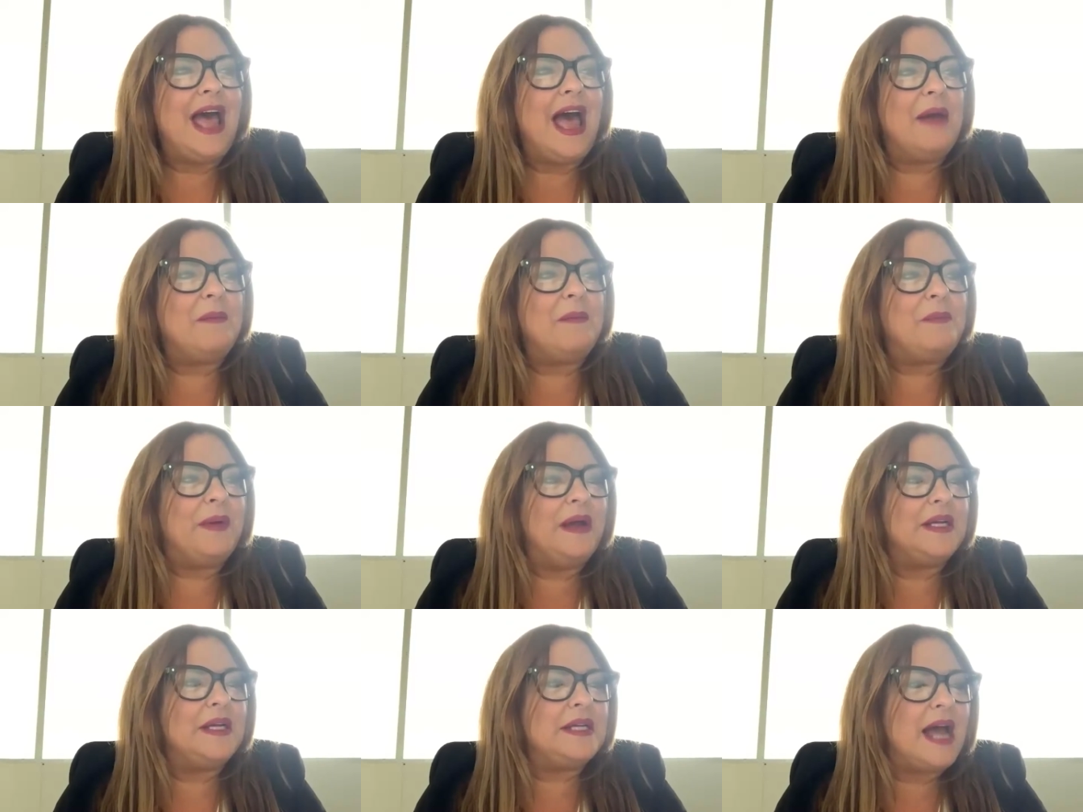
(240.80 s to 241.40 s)
that.
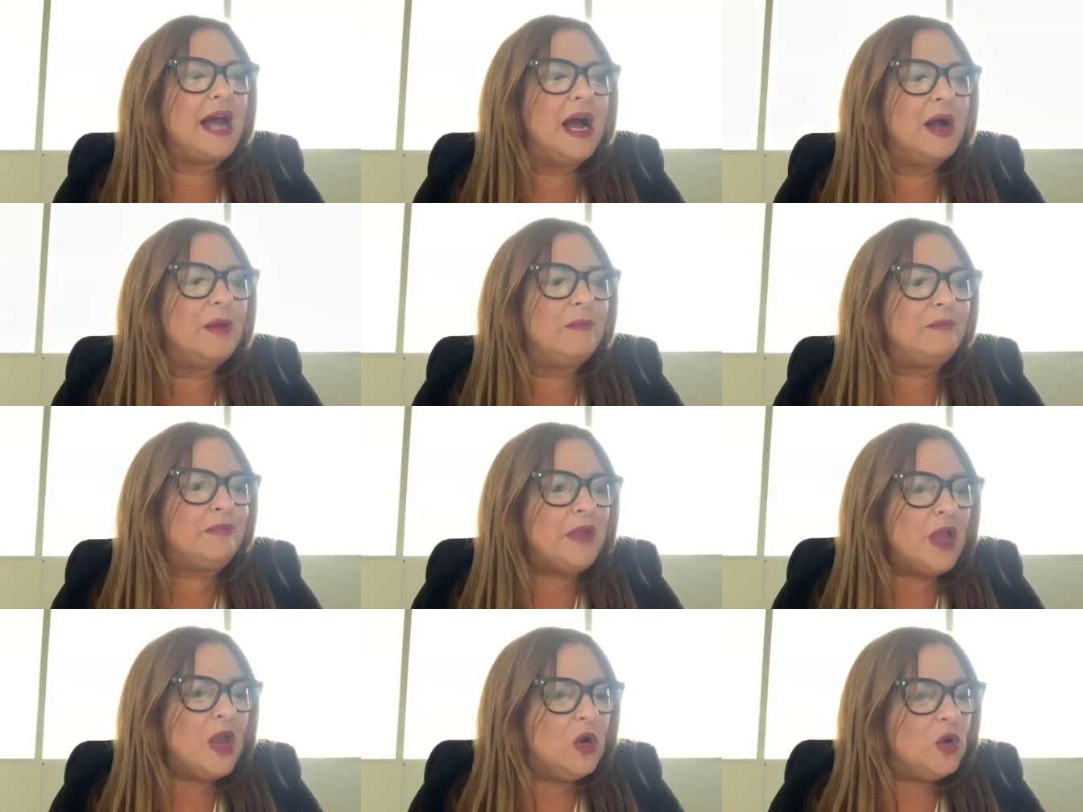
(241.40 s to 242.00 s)
But
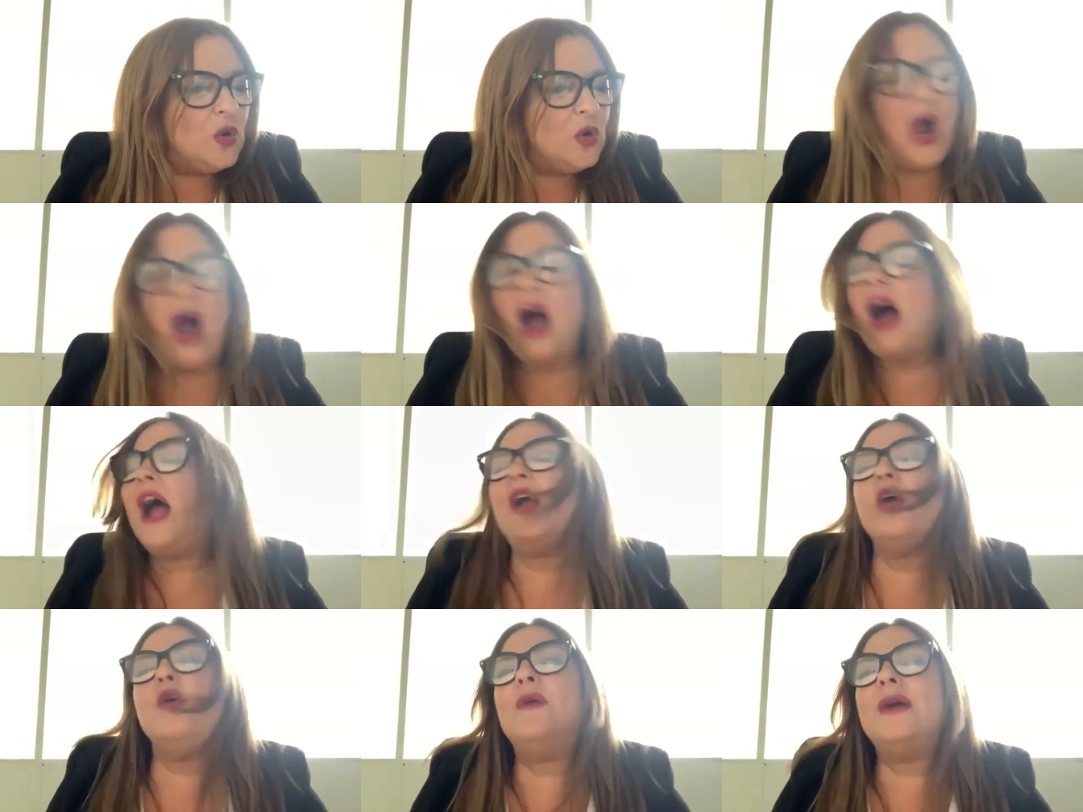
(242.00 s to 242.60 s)
um, look,
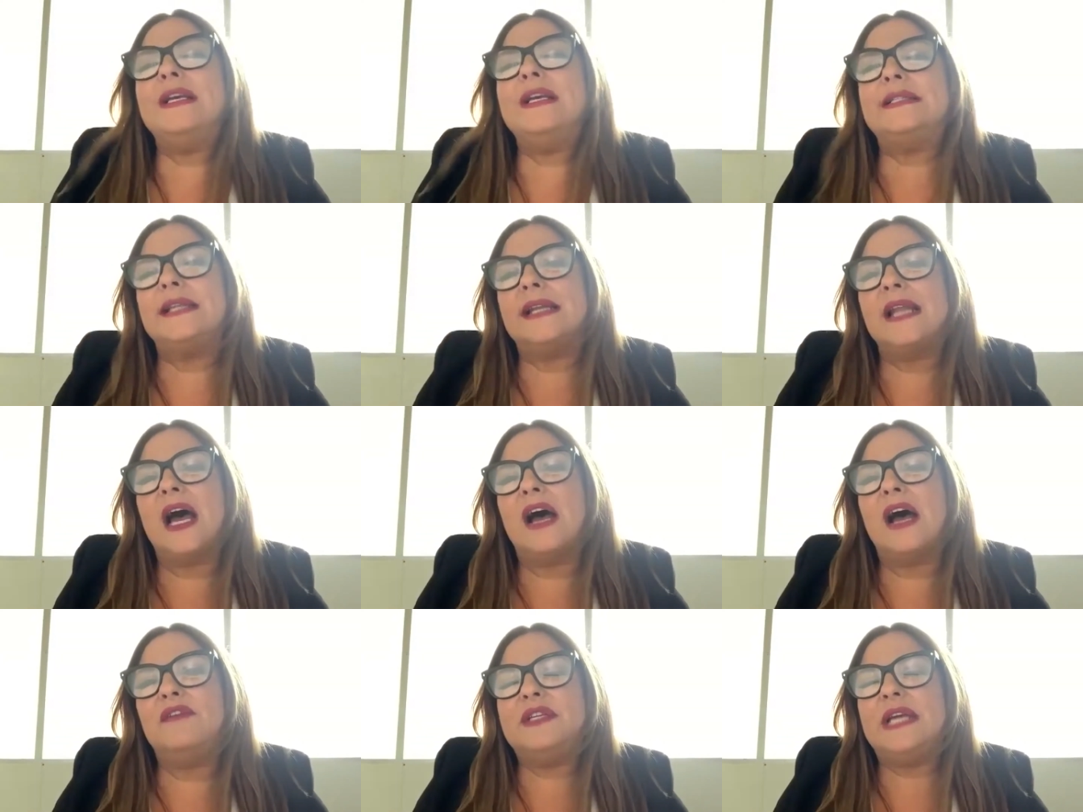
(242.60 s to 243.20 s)
I always
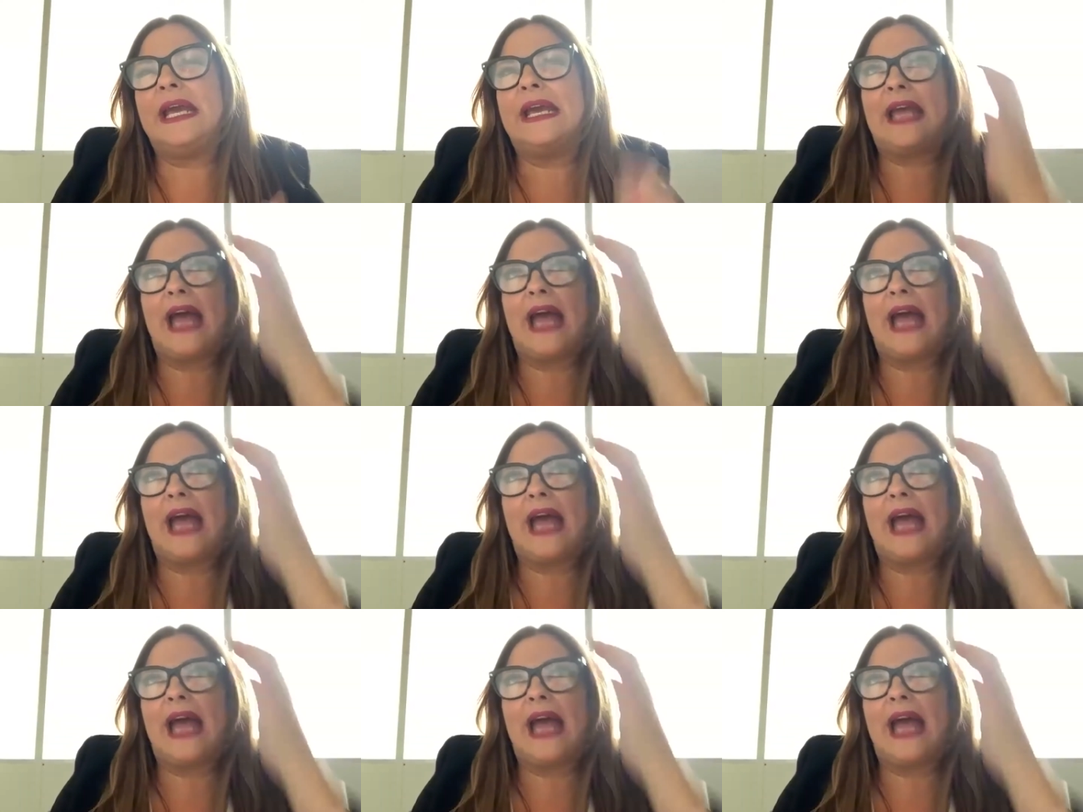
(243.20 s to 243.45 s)
loved it,